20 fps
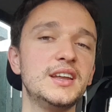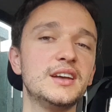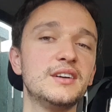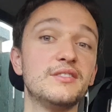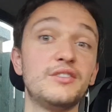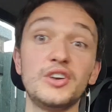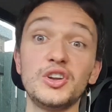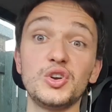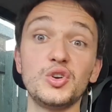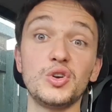
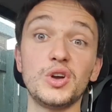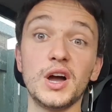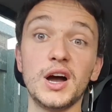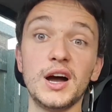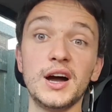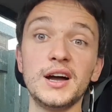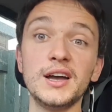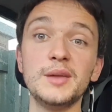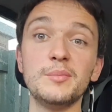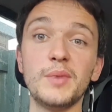good
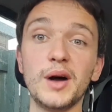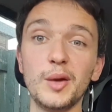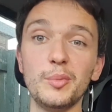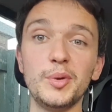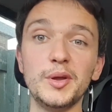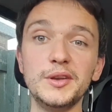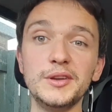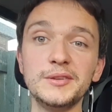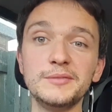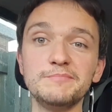car, in my
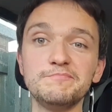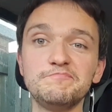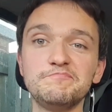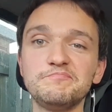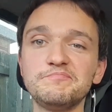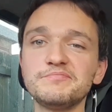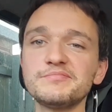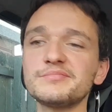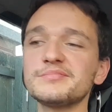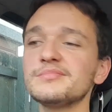opinion.
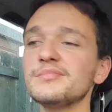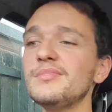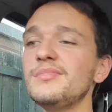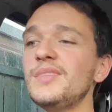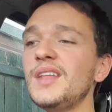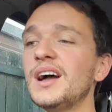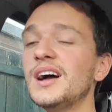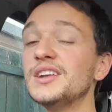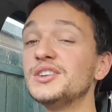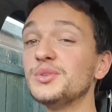
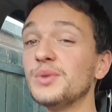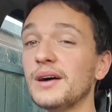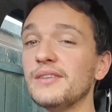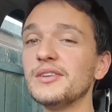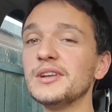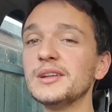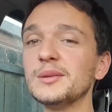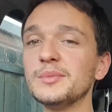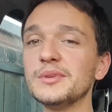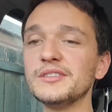I do have a
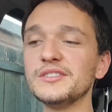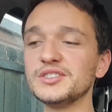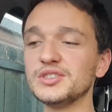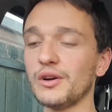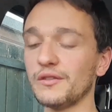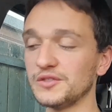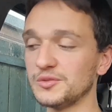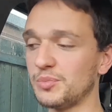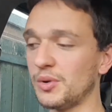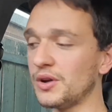little bit of a
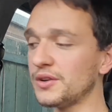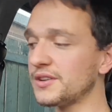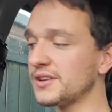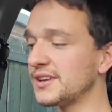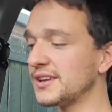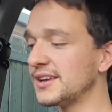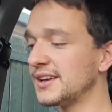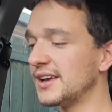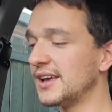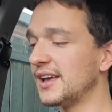soft spot.
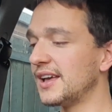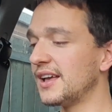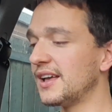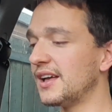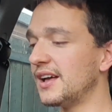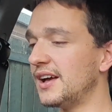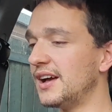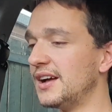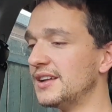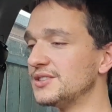
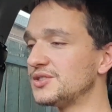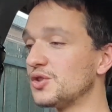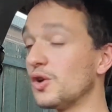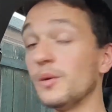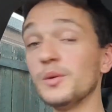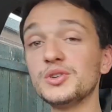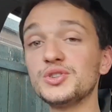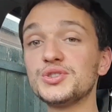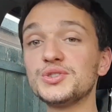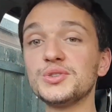And so
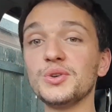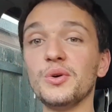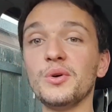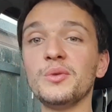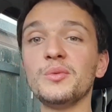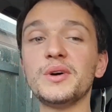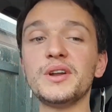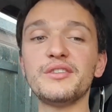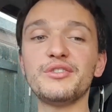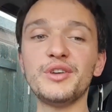much so,
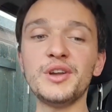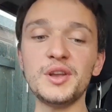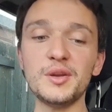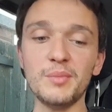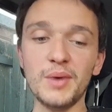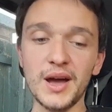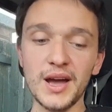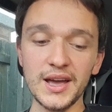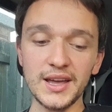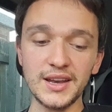when a friend of
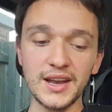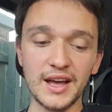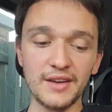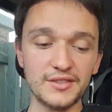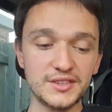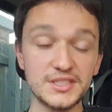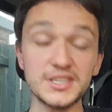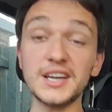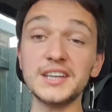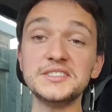mine
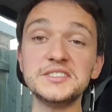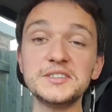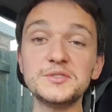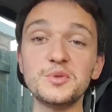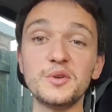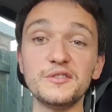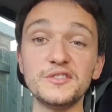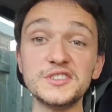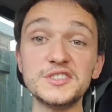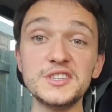advertised this
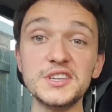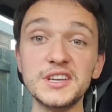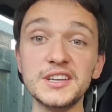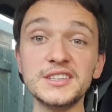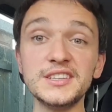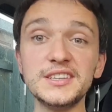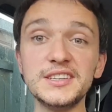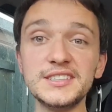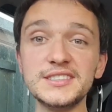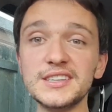one for sale,
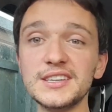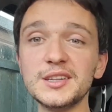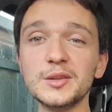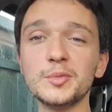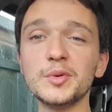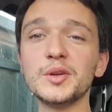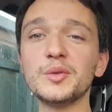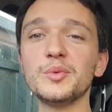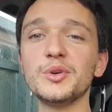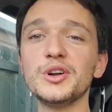it needs a little
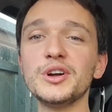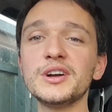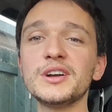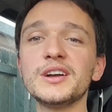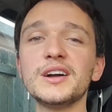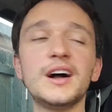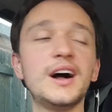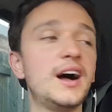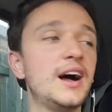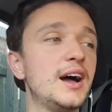bit of work,
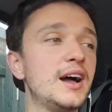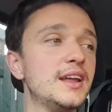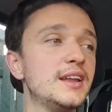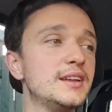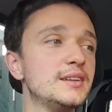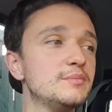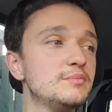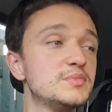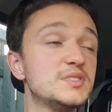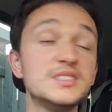I
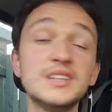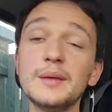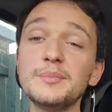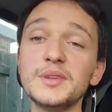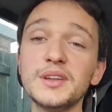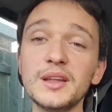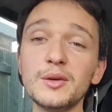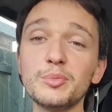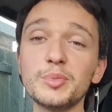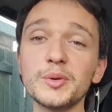snapped
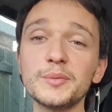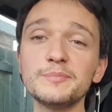it up.